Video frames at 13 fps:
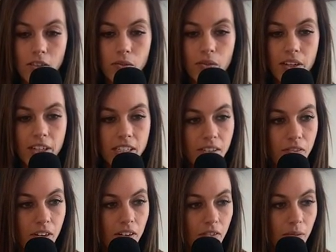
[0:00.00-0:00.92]
very
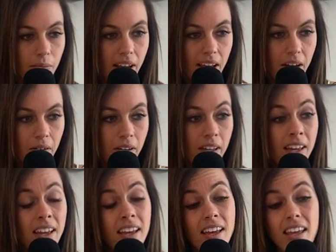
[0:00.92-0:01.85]
different from now,
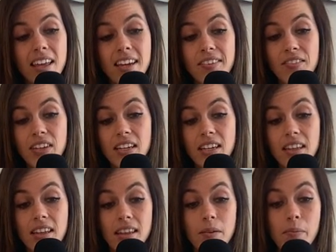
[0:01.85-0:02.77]
and even
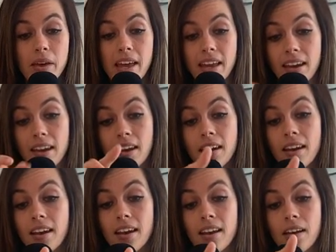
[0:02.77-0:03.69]
the men
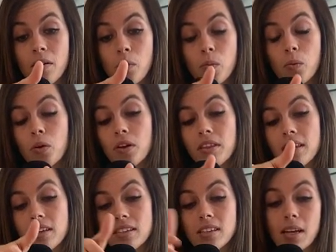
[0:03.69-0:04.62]
wore
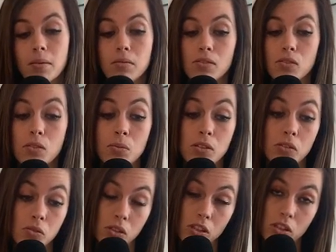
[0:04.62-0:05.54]
these types of
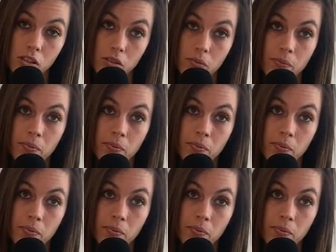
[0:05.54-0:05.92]
swimsuits too.